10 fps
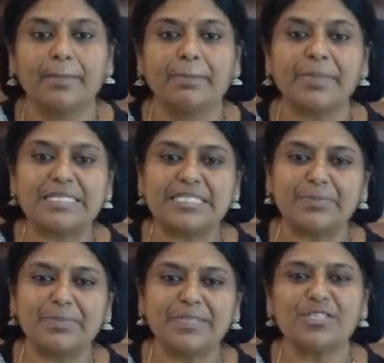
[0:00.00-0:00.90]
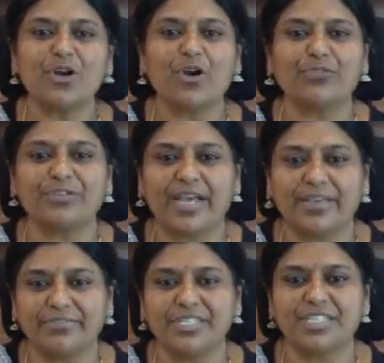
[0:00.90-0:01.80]
Principles of
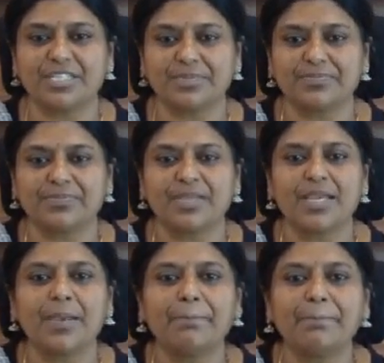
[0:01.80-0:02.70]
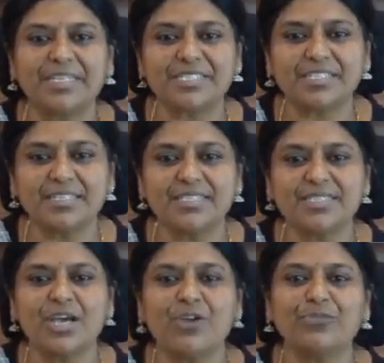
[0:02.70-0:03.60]
diversion. Measures
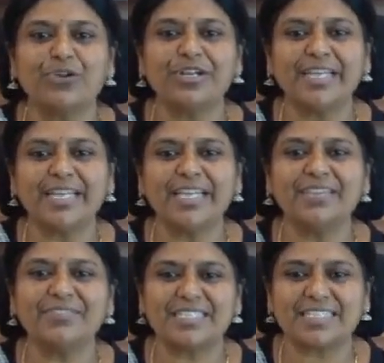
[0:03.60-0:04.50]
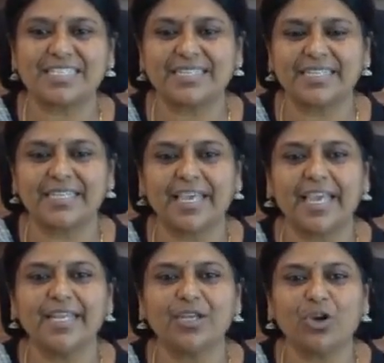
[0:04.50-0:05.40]
for dealing with children
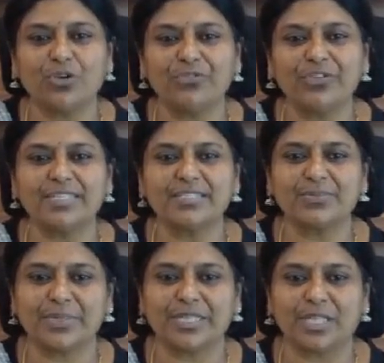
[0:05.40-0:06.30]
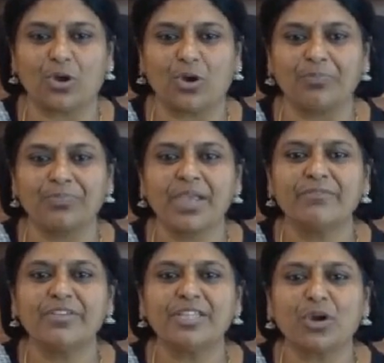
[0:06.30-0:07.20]
in conflict with law
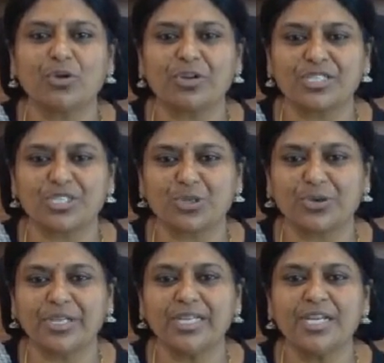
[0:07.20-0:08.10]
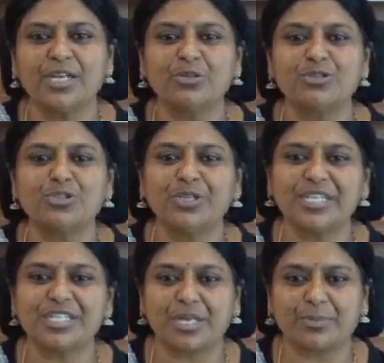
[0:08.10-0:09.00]
without restoring to
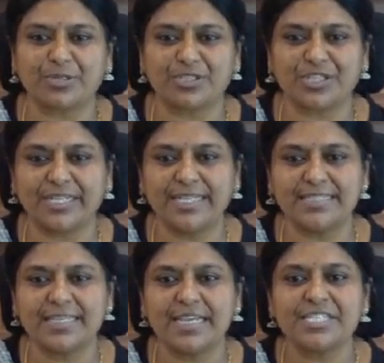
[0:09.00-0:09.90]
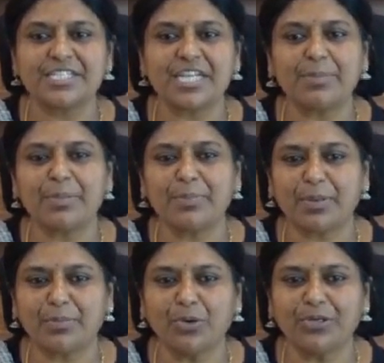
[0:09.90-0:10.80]
judicial proceedings shall be
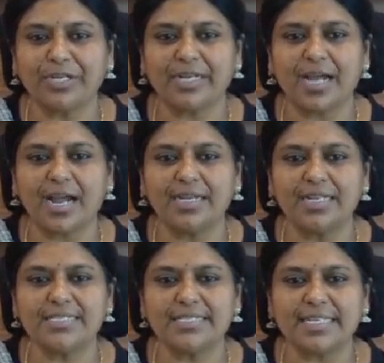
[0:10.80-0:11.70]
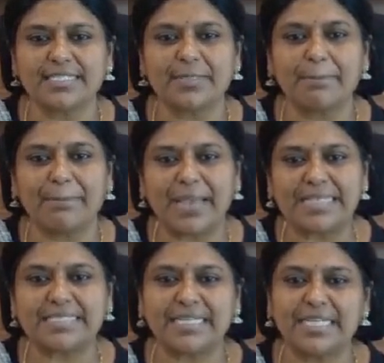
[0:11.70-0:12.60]
promoted unless it is the
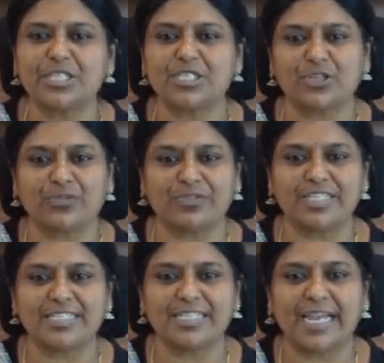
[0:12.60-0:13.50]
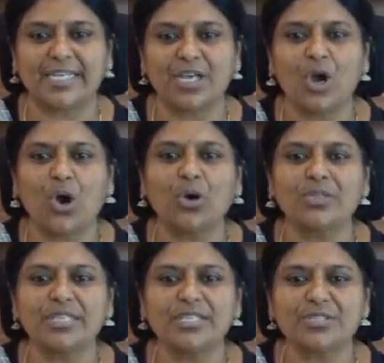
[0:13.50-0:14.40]
best interest of the child
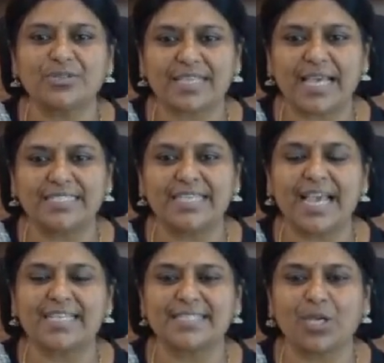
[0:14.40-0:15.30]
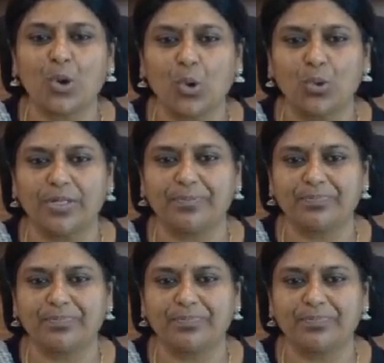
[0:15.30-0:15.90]
or the society as a whole.